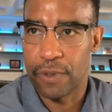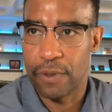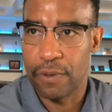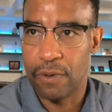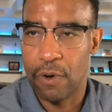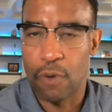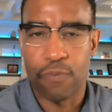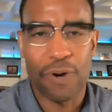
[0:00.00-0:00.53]

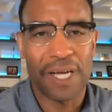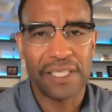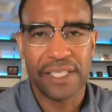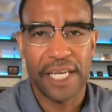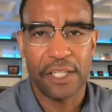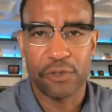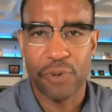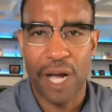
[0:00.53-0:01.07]
or
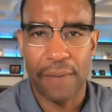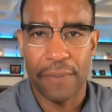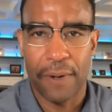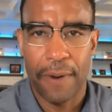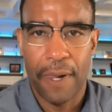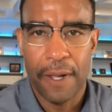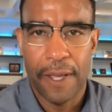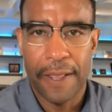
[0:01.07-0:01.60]
prostate trauma,
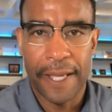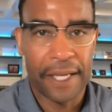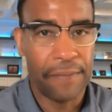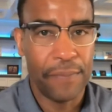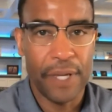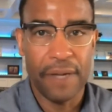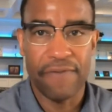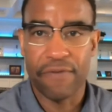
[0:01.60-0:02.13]
it can
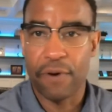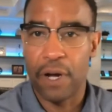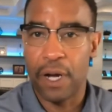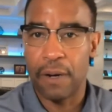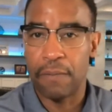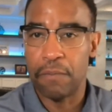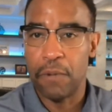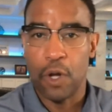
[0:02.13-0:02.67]
be
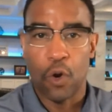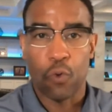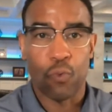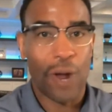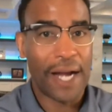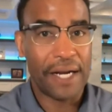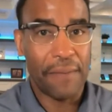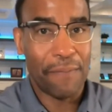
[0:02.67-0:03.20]
from
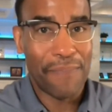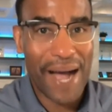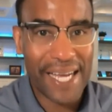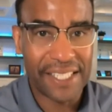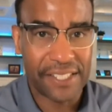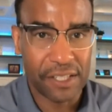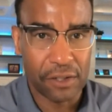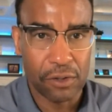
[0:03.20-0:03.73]
riding a
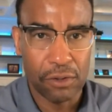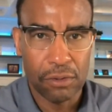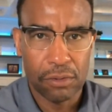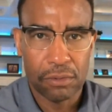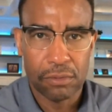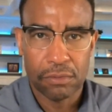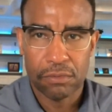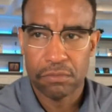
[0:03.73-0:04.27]
bicycle,
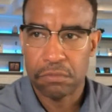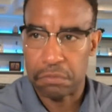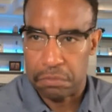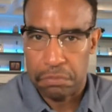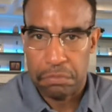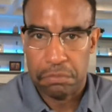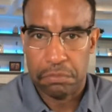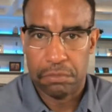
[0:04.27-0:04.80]

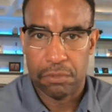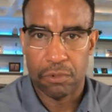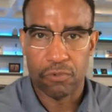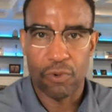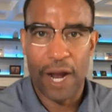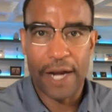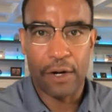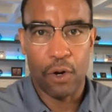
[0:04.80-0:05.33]

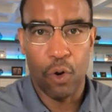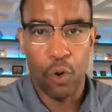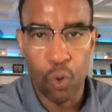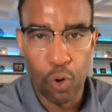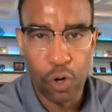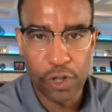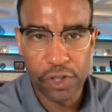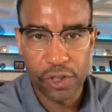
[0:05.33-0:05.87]
riding a
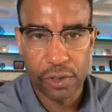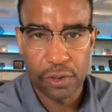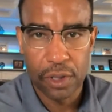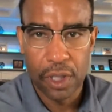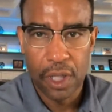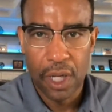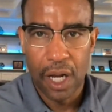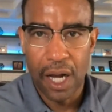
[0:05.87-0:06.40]
horse.
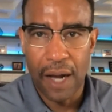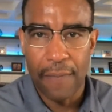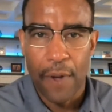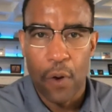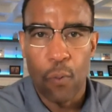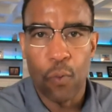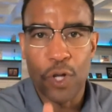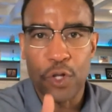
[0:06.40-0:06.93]

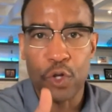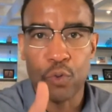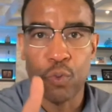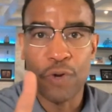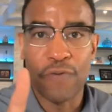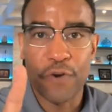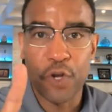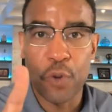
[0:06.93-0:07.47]
When you
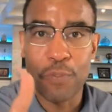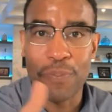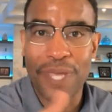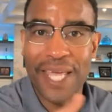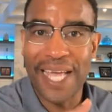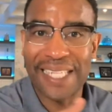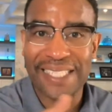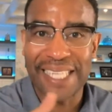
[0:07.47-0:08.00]
went for your
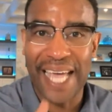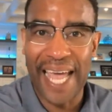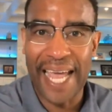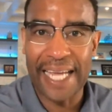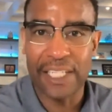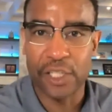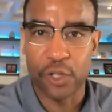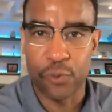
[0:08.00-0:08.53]
PSA
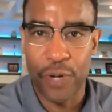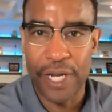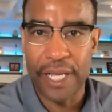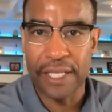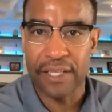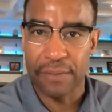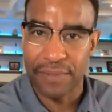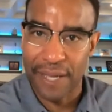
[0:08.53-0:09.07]
screening,
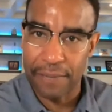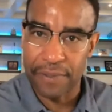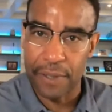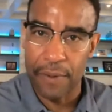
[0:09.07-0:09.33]
sometimes,